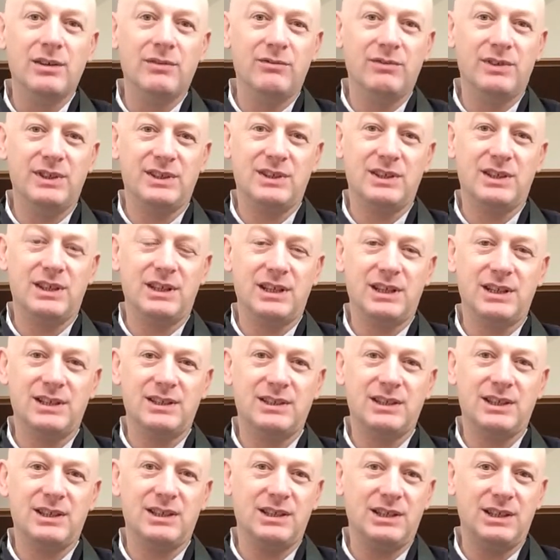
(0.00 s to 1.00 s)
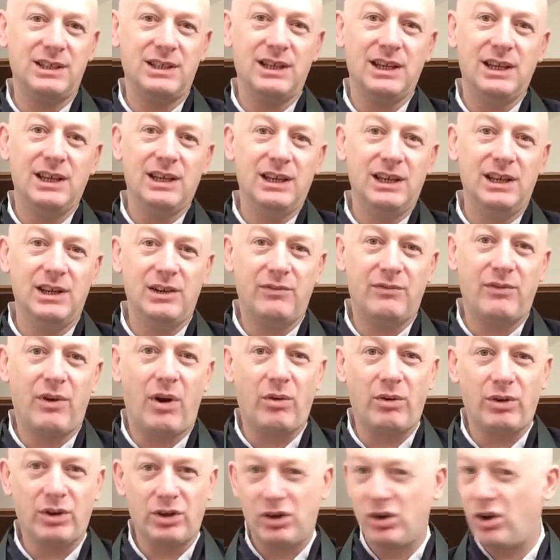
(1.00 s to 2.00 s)
visiting a city in a
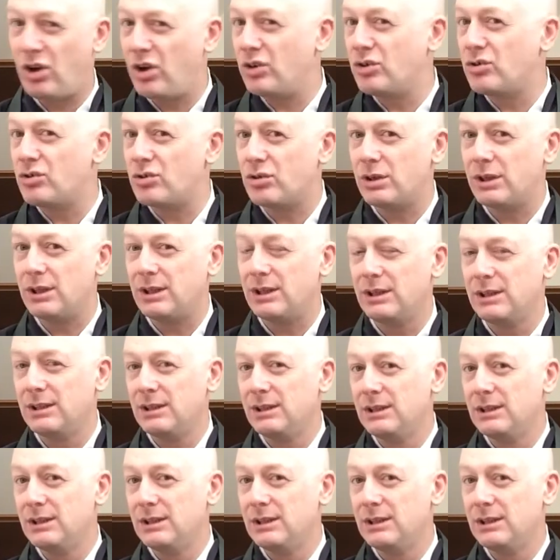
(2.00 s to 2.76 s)
foreign country.